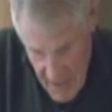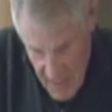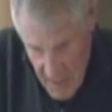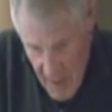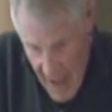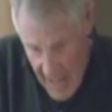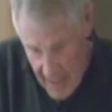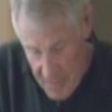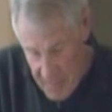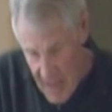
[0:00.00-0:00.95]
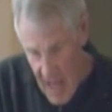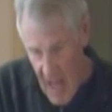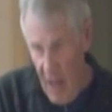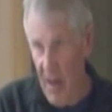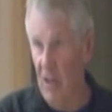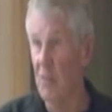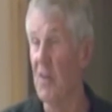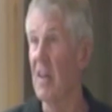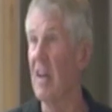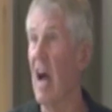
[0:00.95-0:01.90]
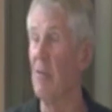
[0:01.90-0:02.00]
to be back. Thank you for
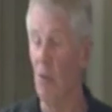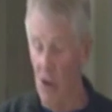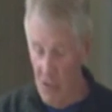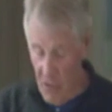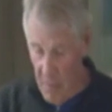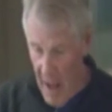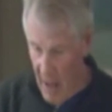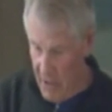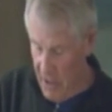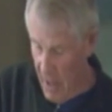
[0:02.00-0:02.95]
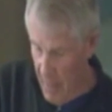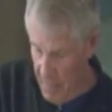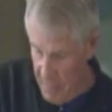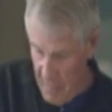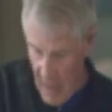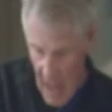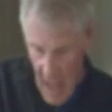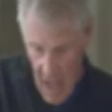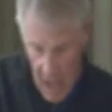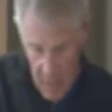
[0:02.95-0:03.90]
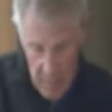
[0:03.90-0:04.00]
the kind words about um,
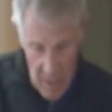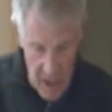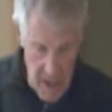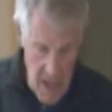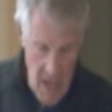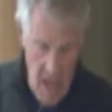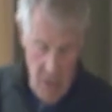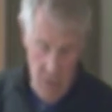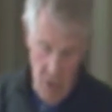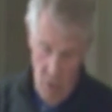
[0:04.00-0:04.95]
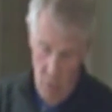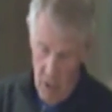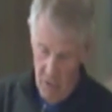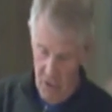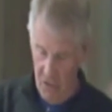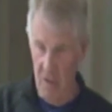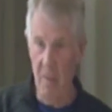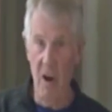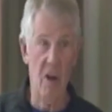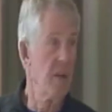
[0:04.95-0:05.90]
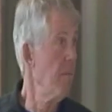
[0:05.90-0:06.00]
uh, the book. You know, Wilderness in the
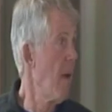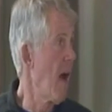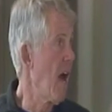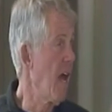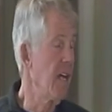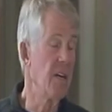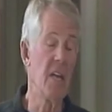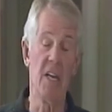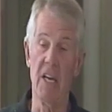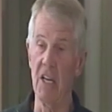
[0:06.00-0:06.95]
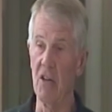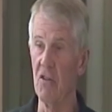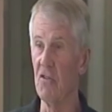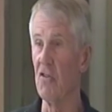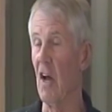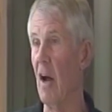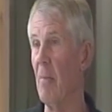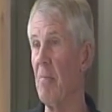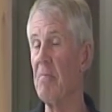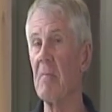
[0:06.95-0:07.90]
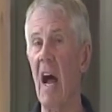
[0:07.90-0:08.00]
American Mind is,
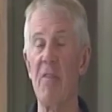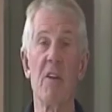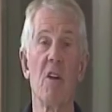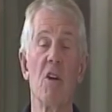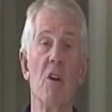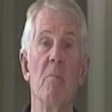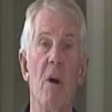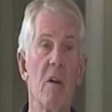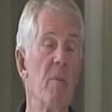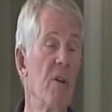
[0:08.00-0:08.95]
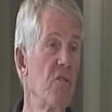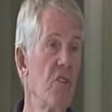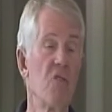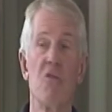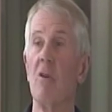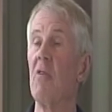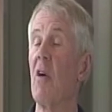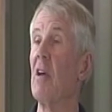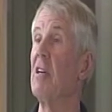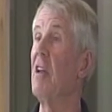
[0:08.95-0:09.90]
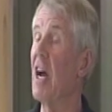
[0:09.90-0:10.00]
um, I think, a good book, but it's also a
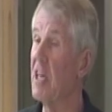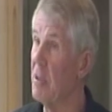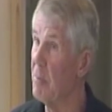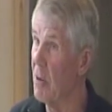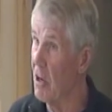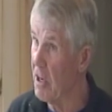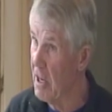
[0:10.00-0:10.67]
very lucky book